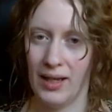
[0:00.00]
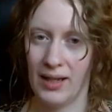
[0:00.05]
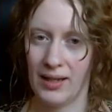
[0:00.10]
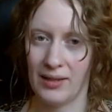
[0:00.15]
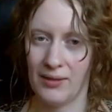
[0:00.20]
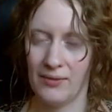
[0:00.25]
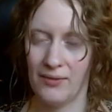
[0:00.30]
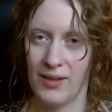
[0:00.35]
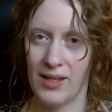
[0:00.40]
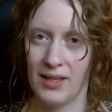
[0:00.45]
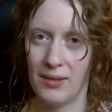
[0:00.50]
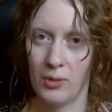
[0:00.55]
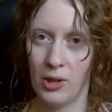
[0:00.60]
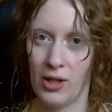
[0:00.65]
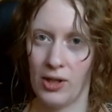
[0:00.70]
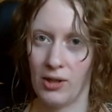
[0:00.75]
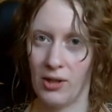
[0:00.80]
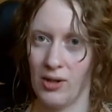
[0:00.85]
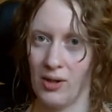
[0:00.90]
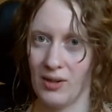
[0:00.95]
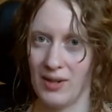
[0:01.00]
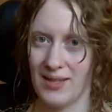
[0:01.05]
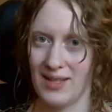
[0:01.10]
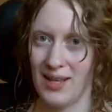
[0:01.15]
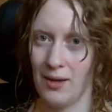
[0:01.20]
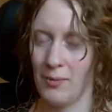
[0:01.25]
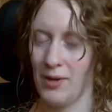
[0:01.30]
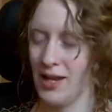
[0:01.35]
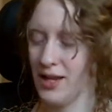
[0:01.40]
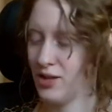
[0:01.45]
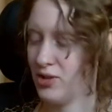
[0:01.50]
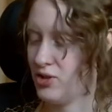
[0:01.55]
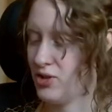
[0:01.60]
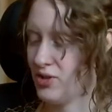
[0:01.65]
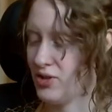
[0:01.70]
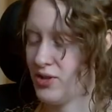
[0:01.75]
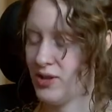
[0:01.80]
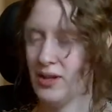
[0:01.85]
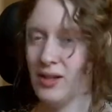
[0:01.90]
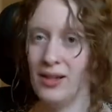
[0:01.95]
convey the plot along, because that way I can
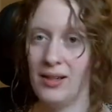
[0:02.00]
just